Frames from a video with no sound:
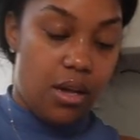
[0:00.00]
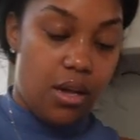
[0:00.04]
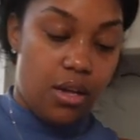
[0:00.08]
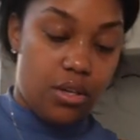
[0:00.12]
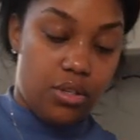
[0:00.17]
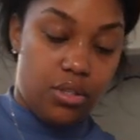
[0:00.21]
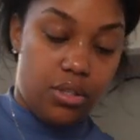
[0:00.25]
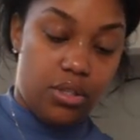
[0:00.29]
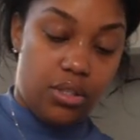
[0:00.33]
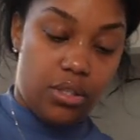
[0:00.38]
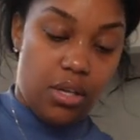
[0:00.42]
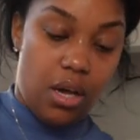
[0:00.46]

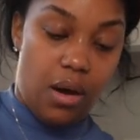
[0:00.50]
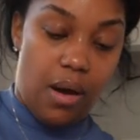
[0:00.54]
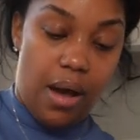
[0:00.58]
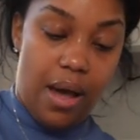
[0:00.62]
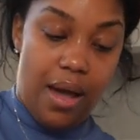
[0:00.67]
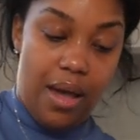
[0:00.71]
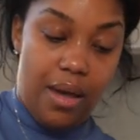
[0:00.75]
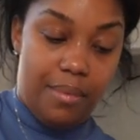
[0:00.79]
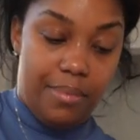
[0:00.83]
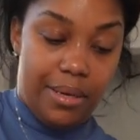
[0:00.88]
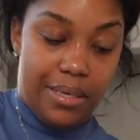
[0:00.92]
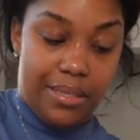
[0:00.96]
So
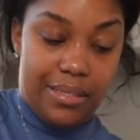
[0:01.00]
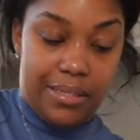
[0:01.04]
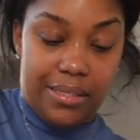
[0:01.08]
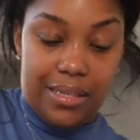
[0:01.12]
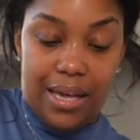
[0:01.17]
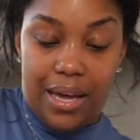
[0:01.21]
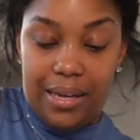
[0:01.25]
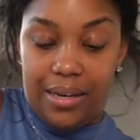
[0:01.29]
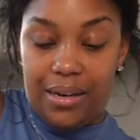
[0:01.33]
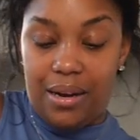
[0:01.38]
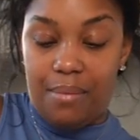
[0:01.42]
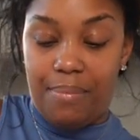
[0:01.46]
I'm
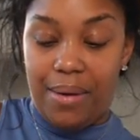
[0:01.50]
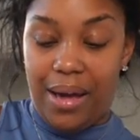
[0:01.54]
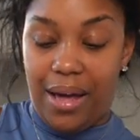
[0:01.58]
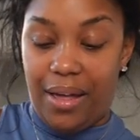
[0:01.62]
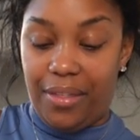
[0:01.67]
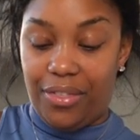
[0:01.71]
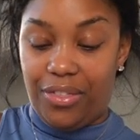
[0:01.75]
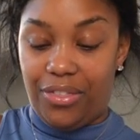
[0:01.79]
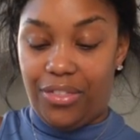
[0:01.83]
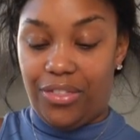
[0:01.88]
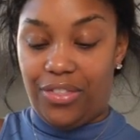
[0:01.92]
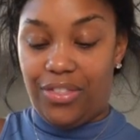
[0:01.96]
excited about
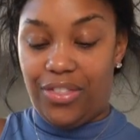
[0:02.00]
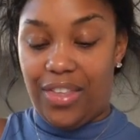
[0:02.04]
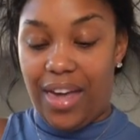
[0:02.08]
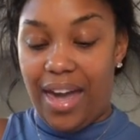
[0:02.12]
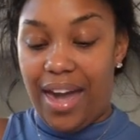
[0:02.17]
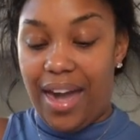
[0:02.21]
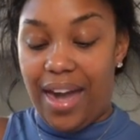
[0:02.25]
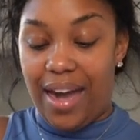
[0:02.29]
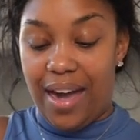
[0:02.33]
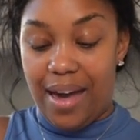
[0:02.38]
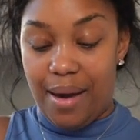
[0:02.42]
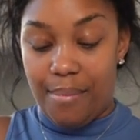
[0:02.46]

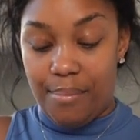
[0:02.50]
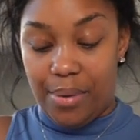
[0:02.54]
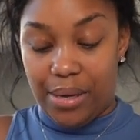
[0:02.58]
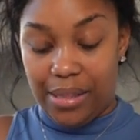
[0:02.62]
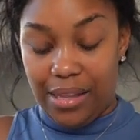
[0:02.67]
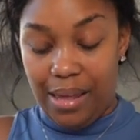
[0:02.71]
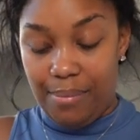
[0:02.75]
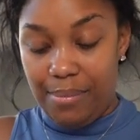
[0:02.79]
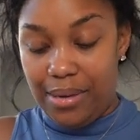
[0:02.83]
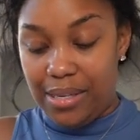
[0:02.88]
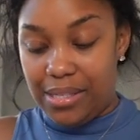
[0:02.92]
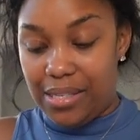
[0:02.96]
that. But
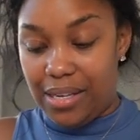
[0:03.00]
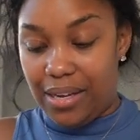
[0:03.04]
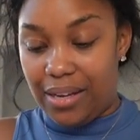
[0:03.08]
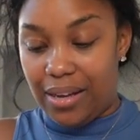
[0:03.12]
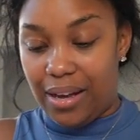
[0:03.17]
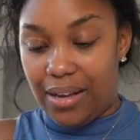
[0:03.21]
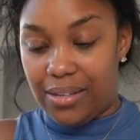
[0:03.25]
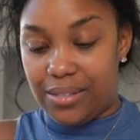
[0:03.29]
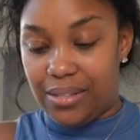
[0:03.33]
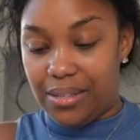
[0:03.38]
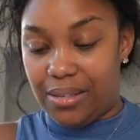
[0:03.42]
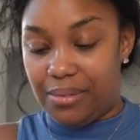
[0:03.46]
let me tell
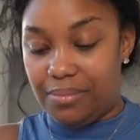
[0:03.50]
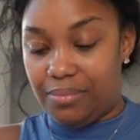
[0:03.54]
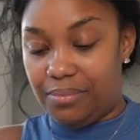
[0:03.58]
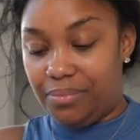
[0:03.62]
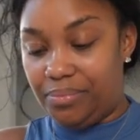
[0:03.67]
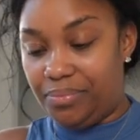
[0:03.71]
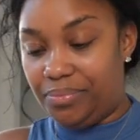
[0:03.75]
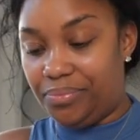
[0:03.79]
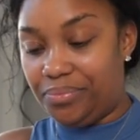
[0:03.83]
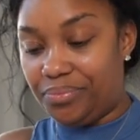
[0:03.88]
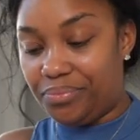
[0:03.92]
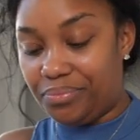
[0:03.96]
y'all something.
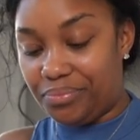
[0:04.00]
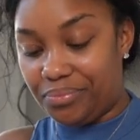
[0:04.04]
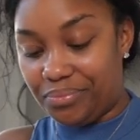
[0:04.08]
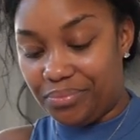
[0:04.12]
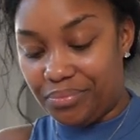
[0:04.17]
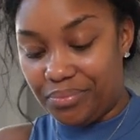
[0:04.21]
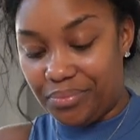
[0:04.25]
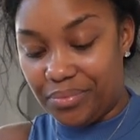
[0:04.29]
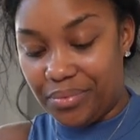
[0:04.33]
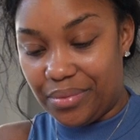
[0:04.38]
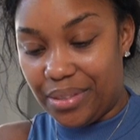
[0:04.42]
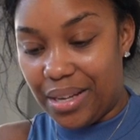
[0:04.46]

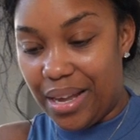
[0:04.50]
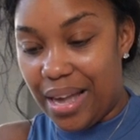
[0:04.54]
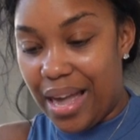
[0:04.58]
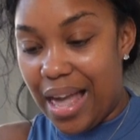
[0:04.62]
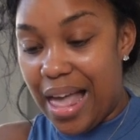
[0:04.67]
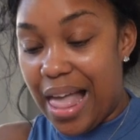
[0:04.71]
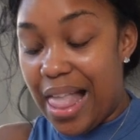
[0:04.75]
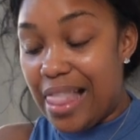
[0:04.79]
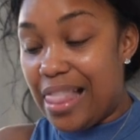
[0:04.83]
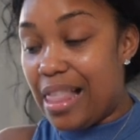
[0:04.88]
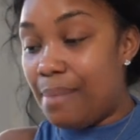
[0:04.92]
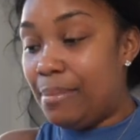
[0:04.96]

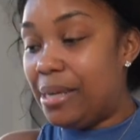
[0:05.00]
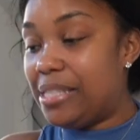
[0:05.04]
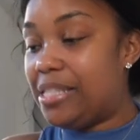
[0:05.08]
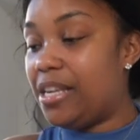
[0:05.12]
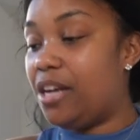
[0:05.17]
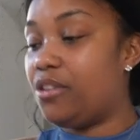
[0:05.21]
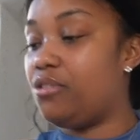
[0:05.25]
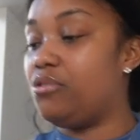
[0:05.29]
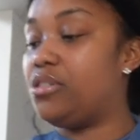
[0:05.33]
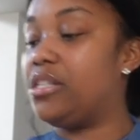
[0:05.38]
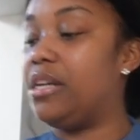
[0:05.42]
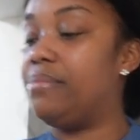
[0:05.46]
Let me tell
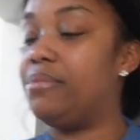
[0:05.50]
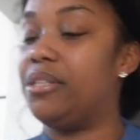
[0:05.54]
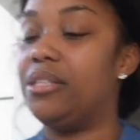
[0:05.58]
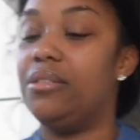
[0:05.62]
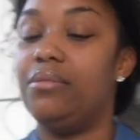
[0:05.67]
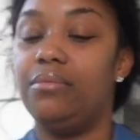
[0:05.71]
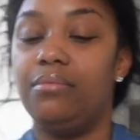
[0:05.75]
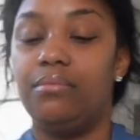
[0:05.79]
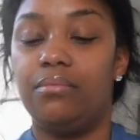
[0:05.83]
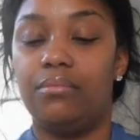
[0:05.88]
you something.